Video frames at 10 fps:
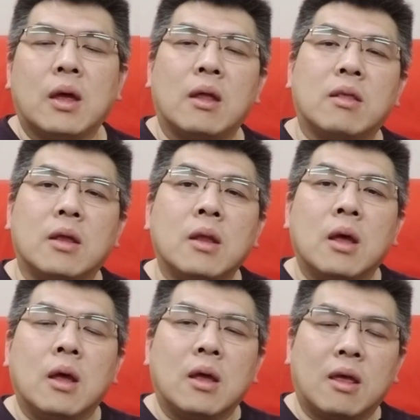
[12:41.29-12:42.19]
and then
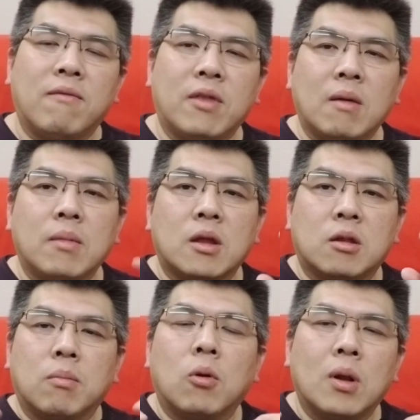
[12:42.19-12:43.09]
give them the
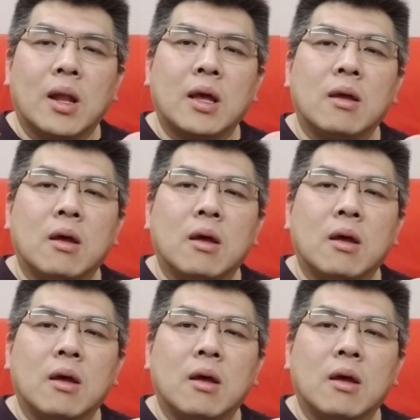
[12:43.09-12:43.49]
small light.